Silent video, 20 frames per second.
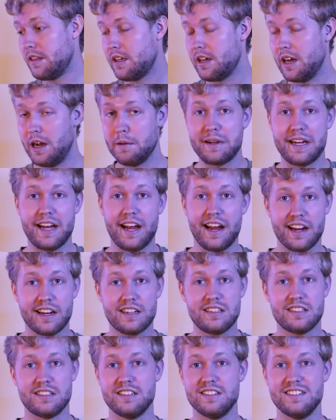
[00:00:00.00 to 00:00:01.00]

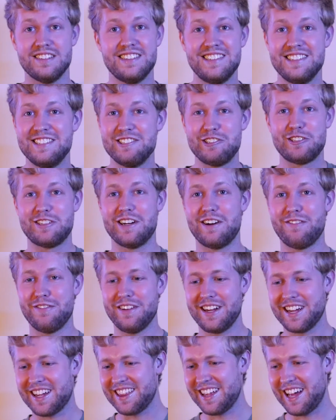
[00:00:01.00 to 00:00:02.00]
cupcakes and stuff
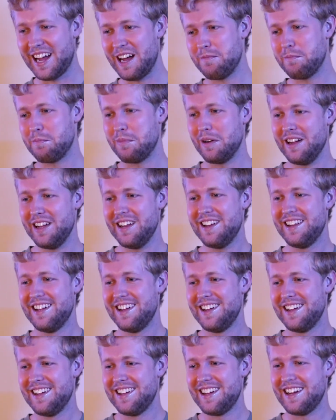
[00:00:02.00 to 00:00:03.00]
like that. But
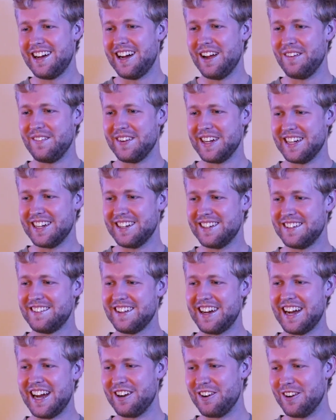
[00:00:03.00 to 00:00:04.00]
I mean,
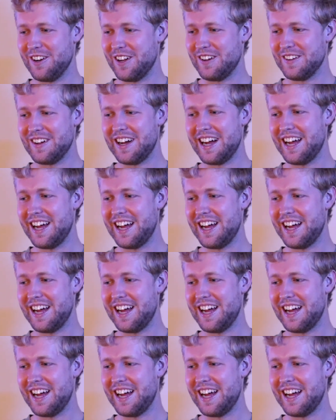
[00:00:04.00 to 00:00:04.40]
I don't know.